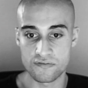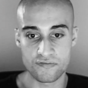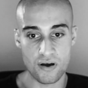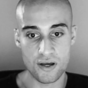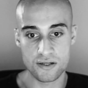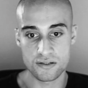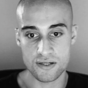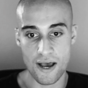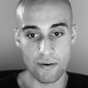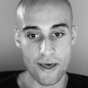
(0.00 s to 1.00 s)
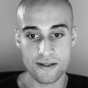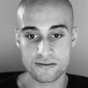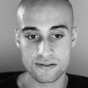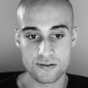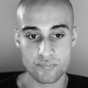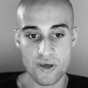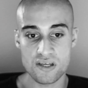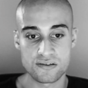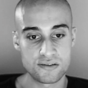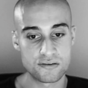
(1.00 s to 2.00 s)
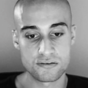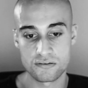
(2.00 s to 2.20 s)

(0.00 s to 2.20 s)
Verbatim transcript: to find our answers and peace.